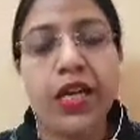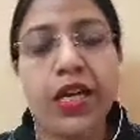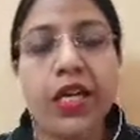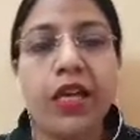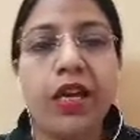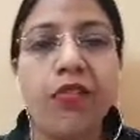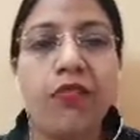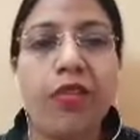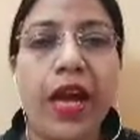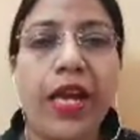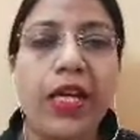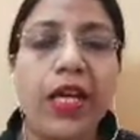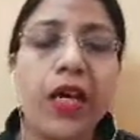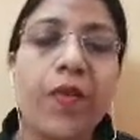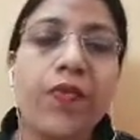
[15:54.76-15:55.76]
file a
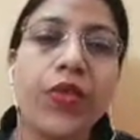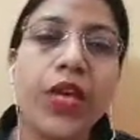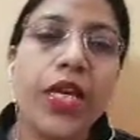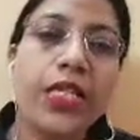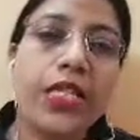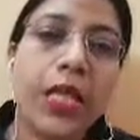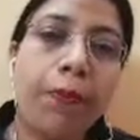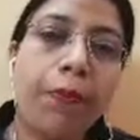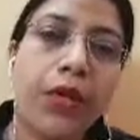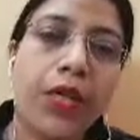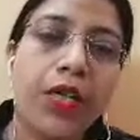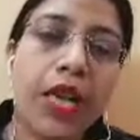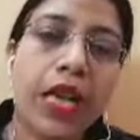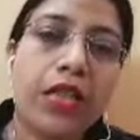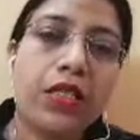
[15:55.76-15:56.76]
separate case
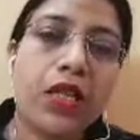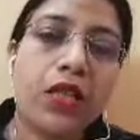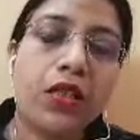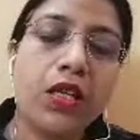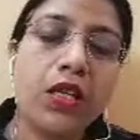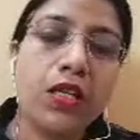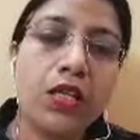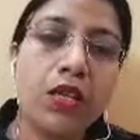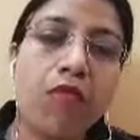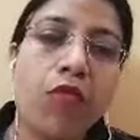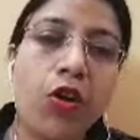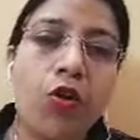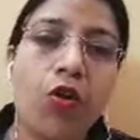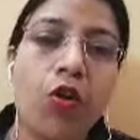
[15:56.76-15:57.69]
in the civil law